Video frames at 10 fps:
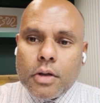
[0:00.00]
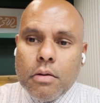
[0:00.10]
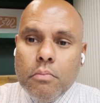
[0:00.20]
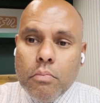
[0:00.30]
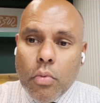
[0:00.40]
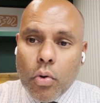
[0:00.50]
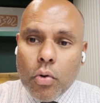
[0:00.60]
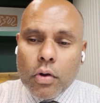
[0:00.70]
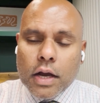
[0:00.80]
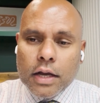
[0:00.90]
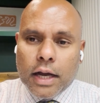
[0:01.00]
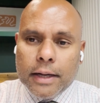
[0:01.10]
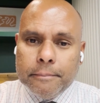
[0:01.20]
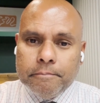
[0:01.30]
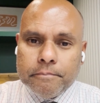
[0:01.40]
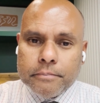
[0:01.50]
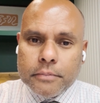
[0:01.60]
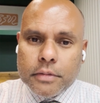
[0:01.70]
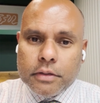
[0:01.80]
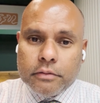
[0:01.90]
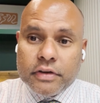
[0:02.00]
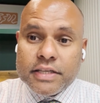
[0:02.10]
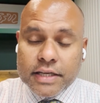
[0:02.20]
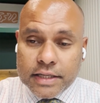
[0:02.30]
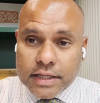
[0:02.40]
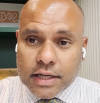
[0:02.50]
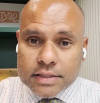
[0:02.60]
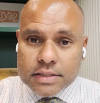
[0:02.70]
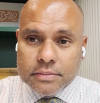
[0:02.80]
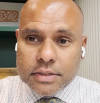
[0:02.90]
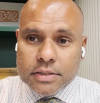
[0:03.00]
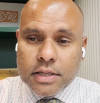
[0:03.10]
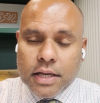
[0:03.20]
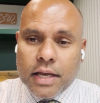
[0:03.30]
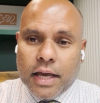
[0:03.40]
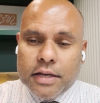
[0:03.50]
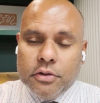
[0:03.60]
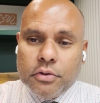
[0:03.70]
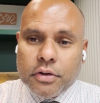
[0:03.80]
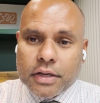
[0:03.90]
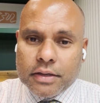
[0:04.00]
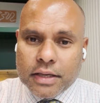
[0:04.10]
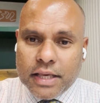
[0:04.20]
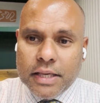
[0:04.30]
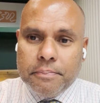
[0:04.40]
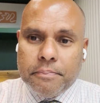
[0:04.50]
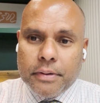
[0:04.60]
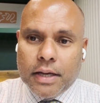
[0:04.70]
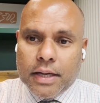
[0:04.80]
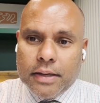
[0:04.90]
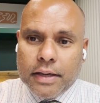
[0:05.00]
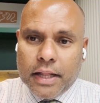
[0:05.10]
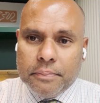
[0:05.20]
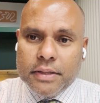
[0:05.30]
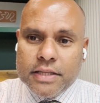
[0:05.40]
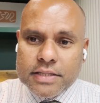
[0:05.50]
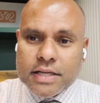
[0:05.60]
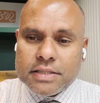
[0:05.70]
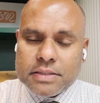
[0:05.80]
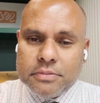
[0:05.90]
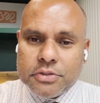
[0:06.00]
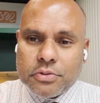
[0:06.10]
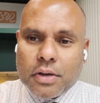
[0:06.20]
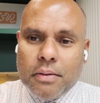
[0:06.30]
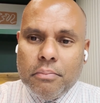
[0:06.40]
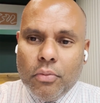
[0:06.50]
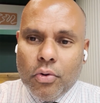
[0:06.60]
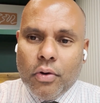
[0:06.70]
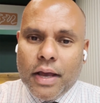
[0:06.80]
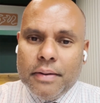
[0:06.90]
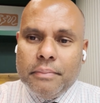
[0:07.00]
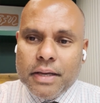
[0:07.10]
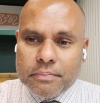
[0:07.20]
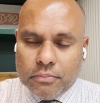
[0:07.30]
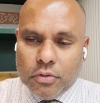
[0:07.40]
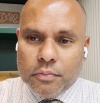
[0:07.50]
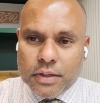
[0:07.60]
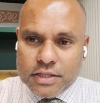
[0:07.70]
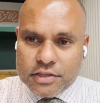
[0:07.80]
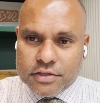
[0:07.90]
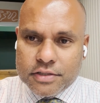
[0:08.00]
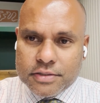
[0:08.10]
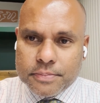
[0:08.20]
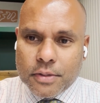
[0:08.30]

more returning customers, and you're going to keep helping these customers to come more and make more purchases.